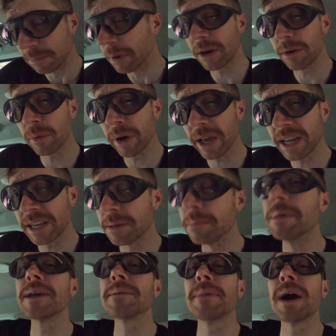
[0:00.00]
The better way to
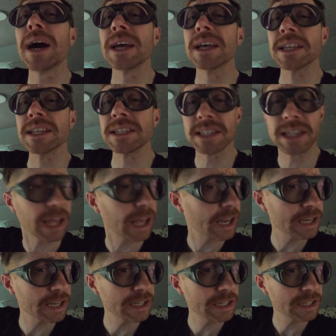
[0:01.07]
Big Miles
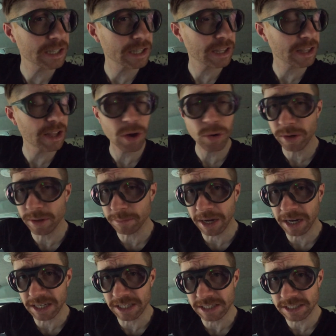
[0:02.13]
than Odie
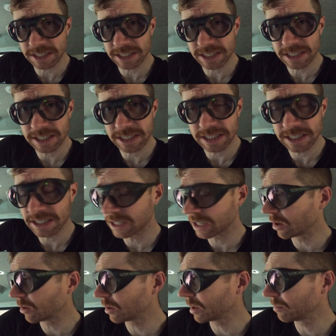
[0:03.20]
Miles.
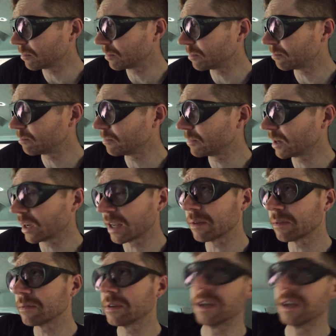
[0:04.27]
Odie, I don't.